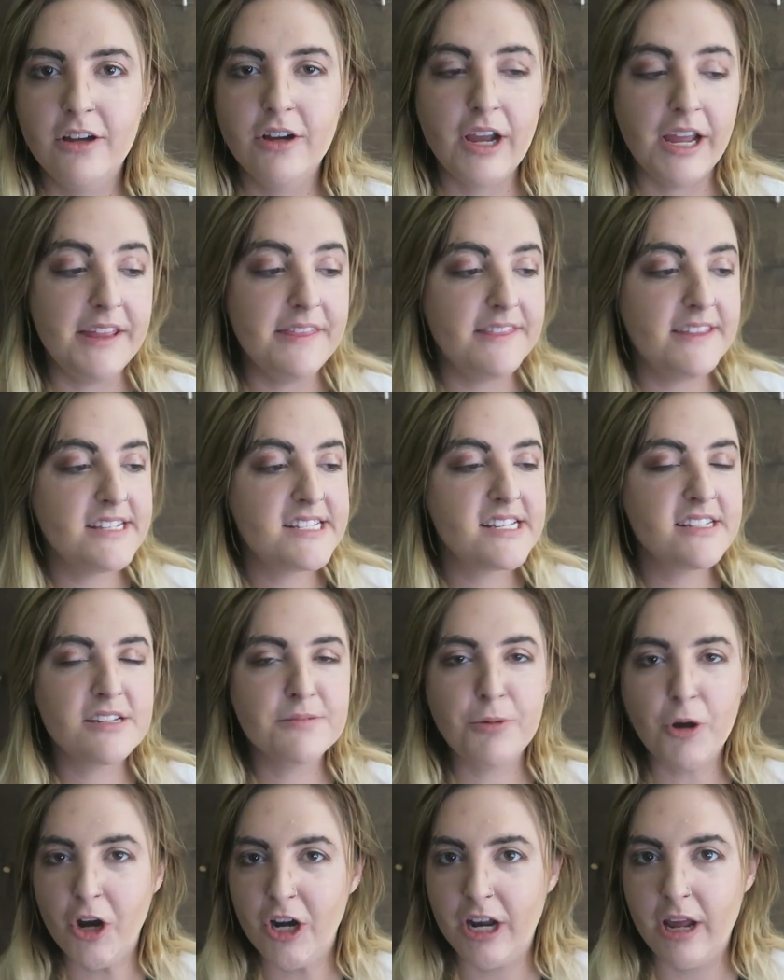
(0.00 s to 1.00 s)
Okay, this
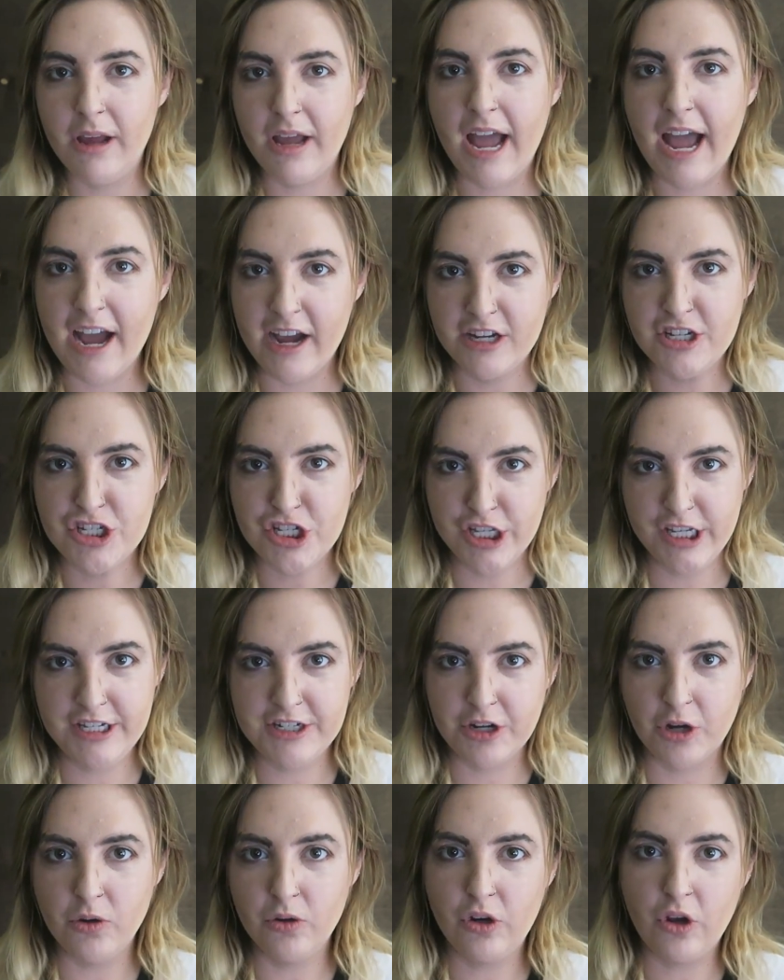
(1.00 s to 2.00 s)
is a part I
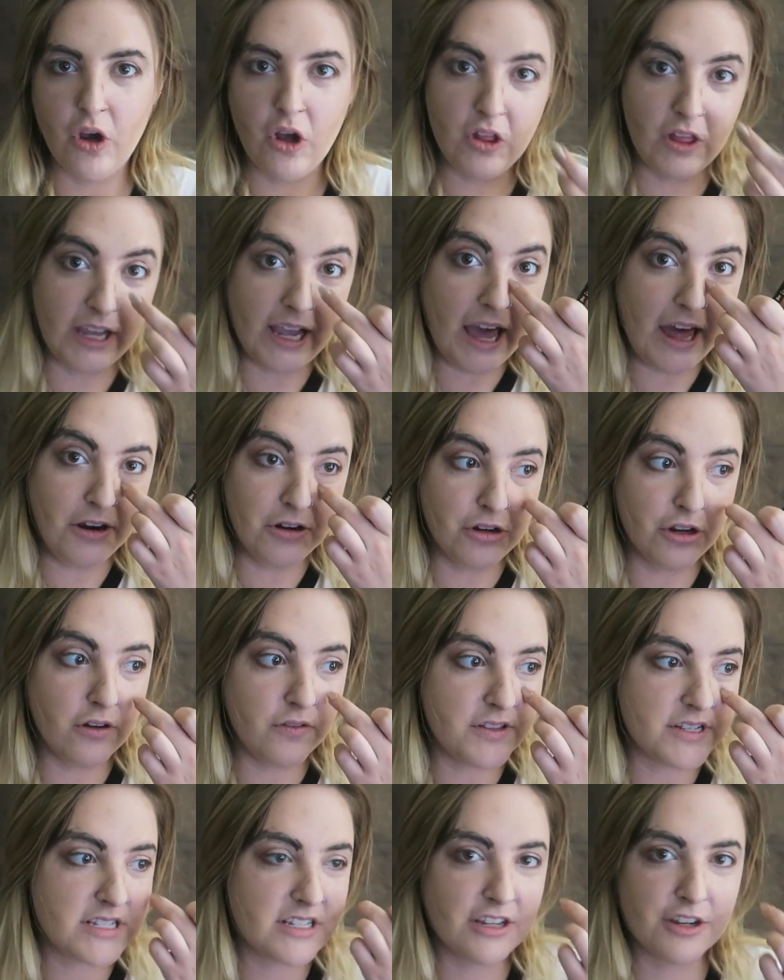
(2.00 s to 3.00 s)
actually don't know, like I don't
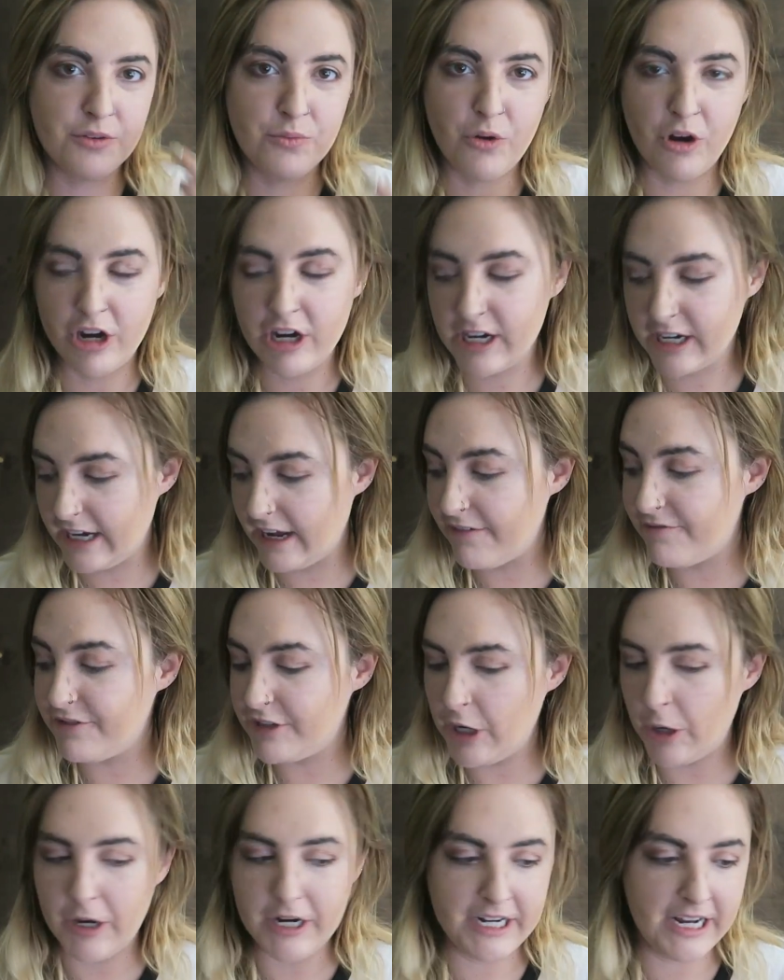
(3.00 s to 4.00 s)
know if this is gonna work, and I have
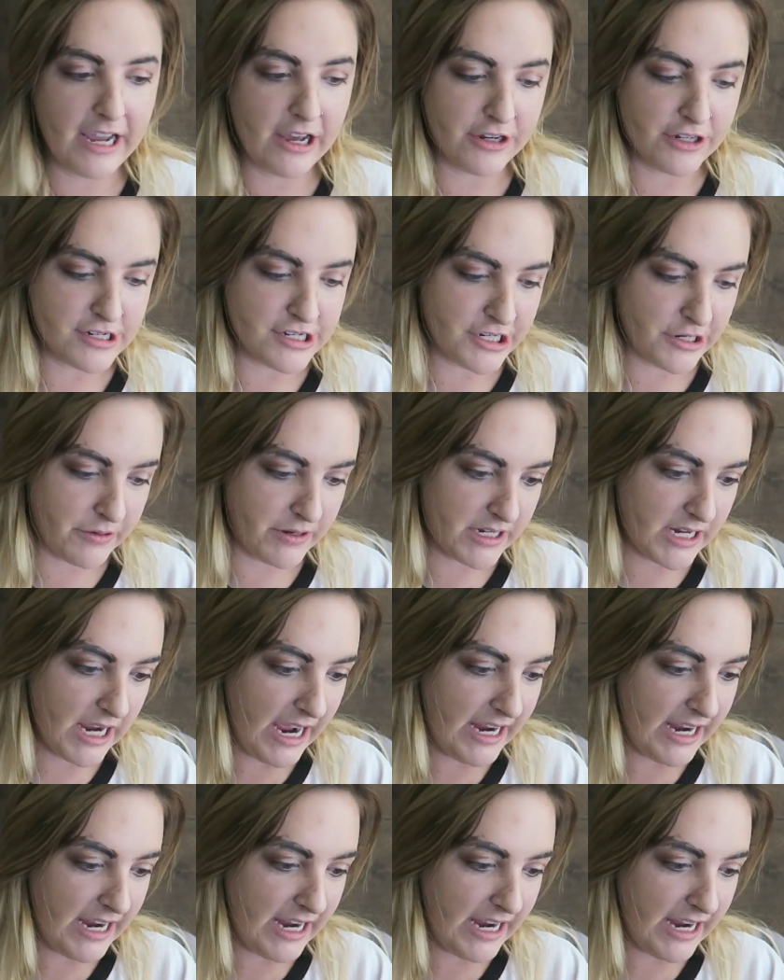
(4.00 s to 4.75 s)
no idea how to do it.